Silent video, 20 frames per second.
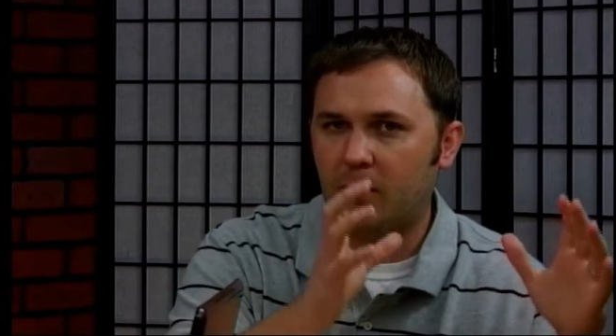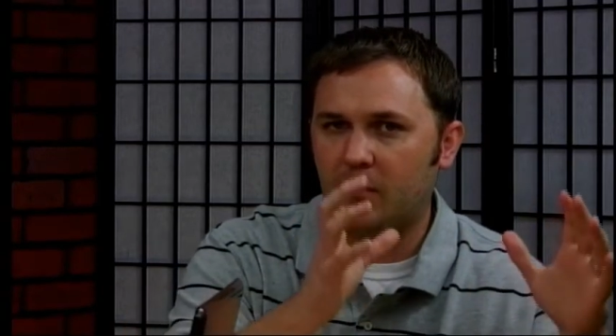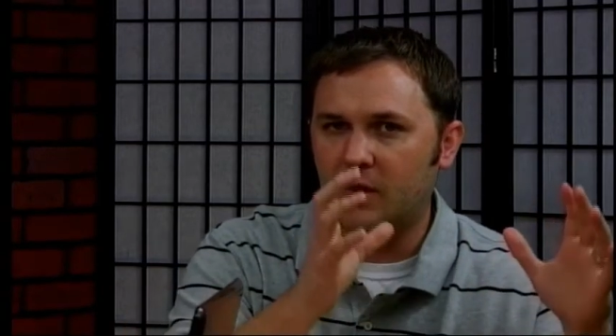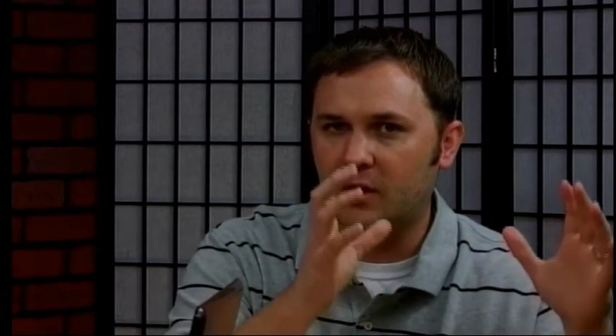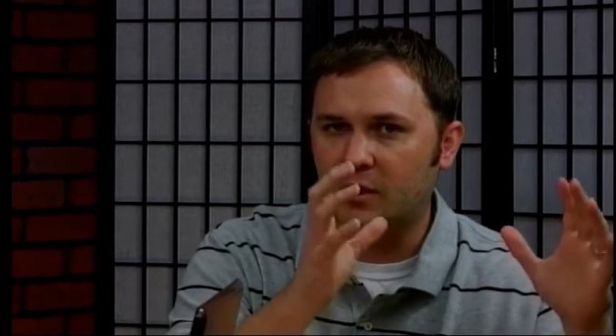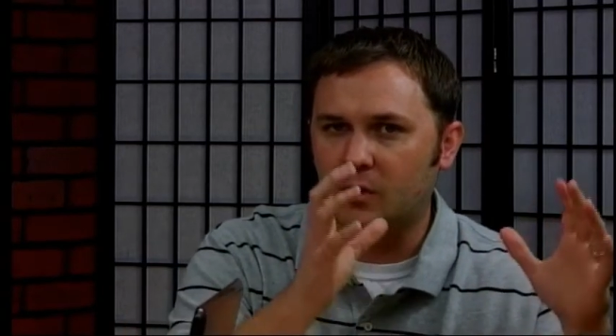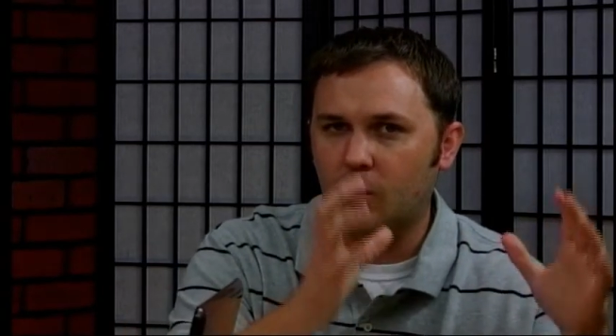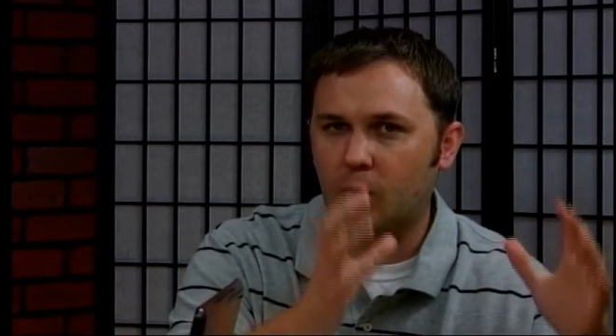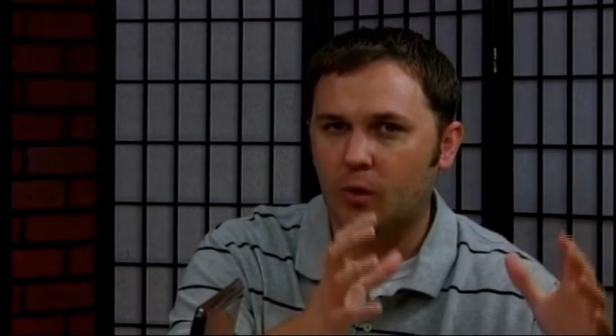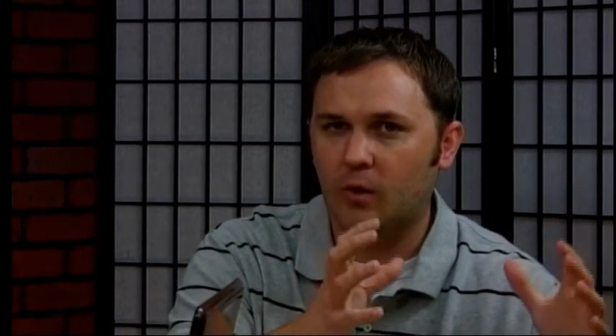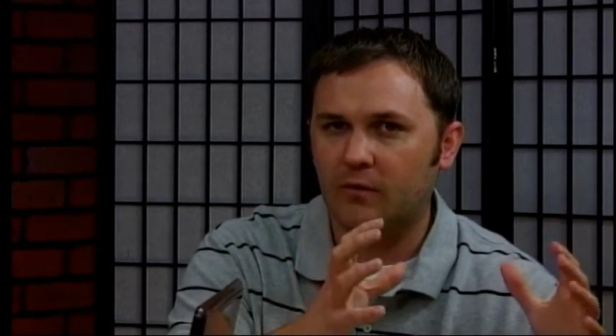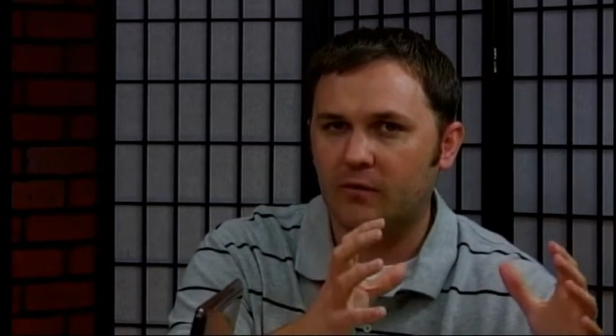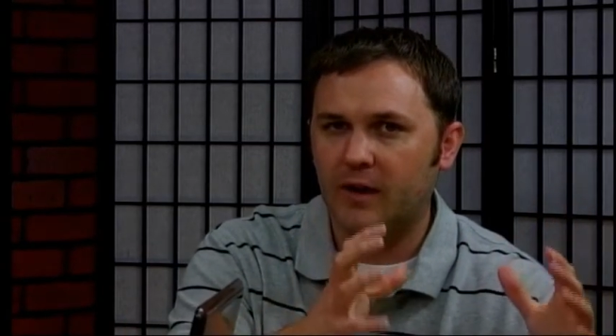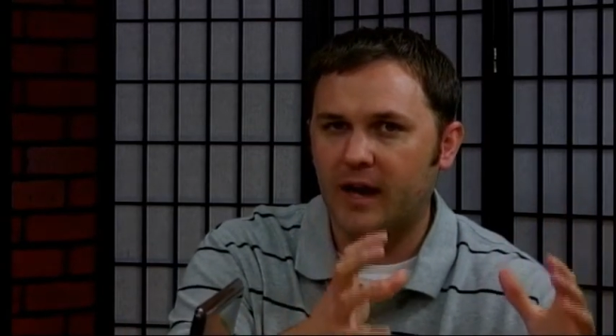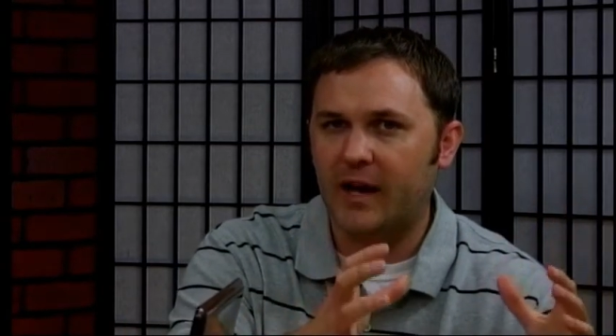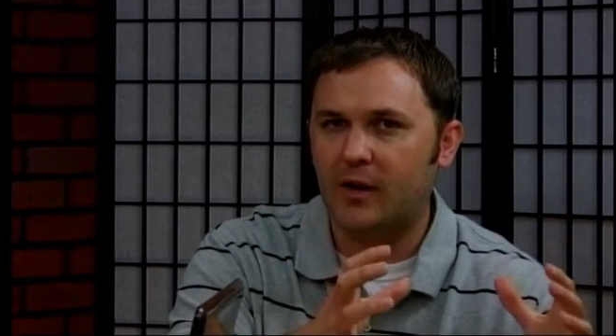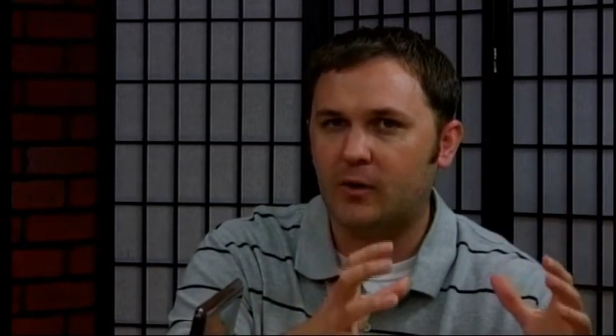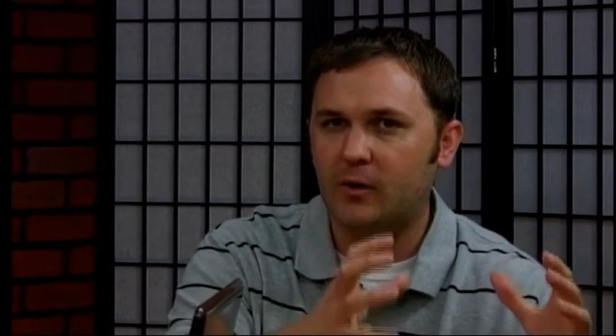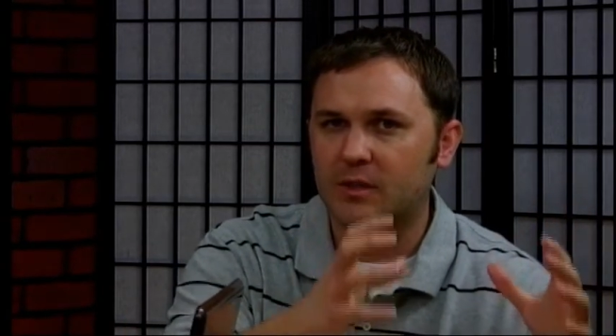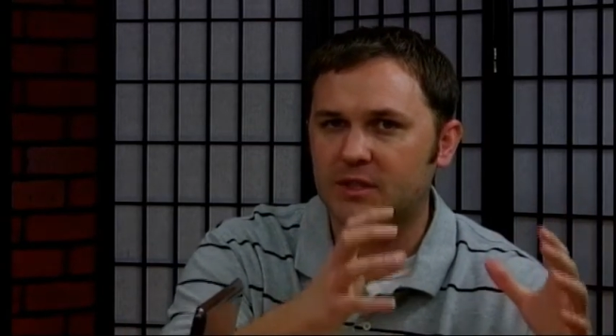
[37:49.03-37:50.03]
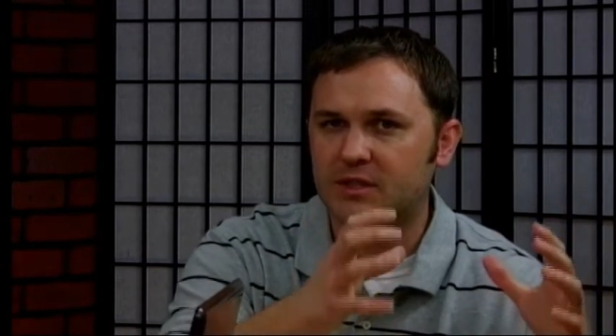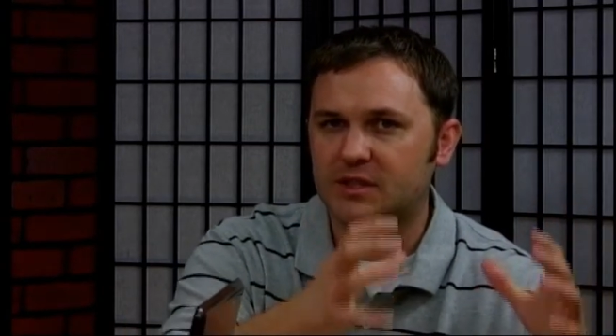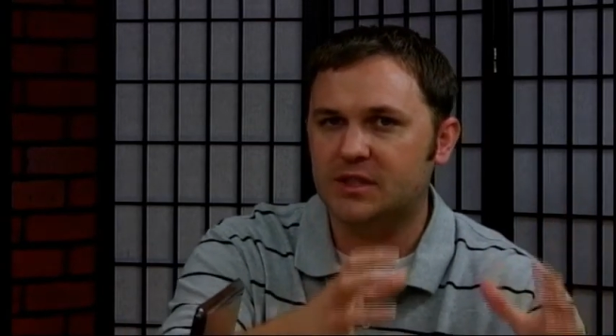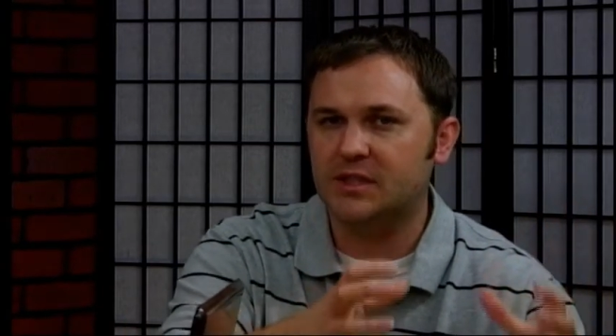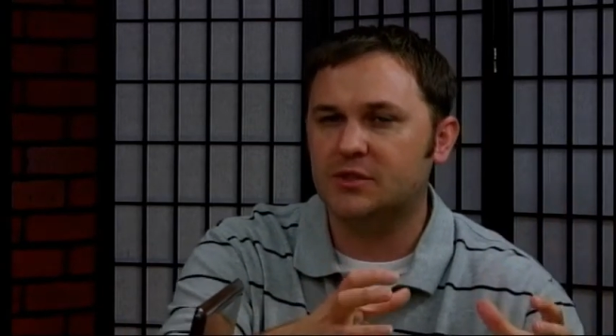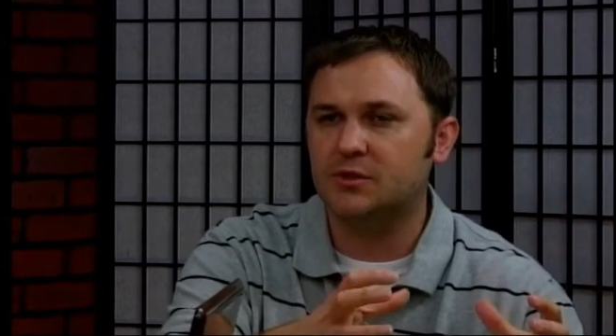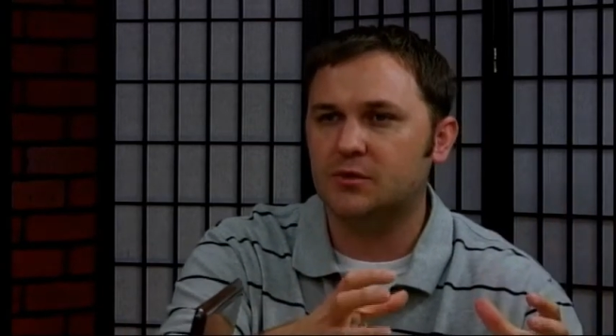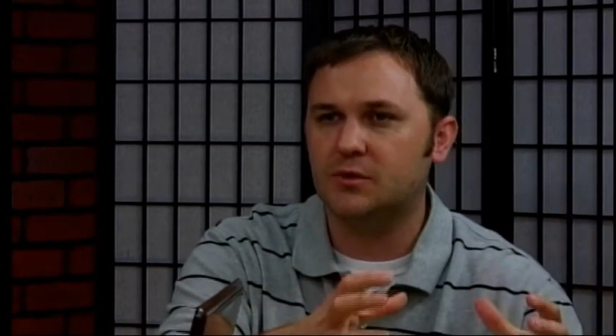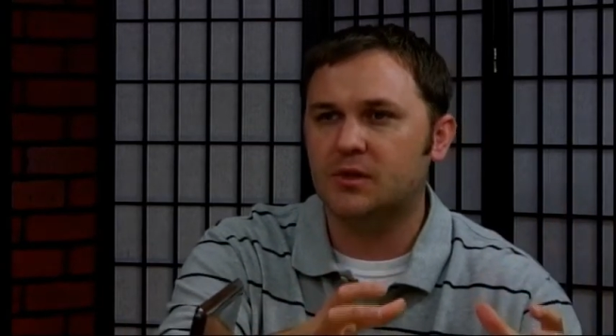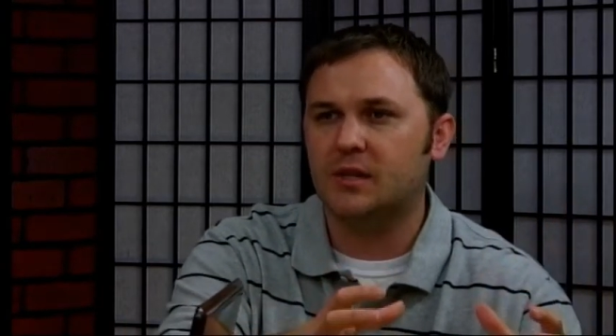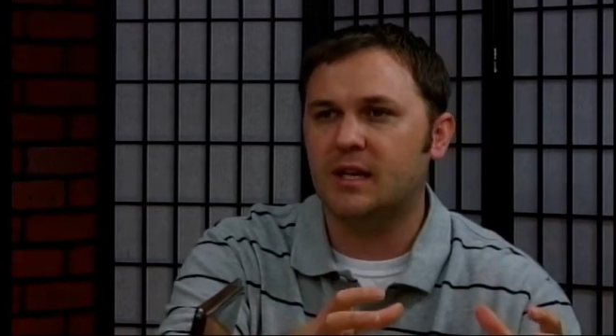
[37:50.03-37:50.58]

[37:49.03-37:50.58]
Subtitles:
the core, vital, essential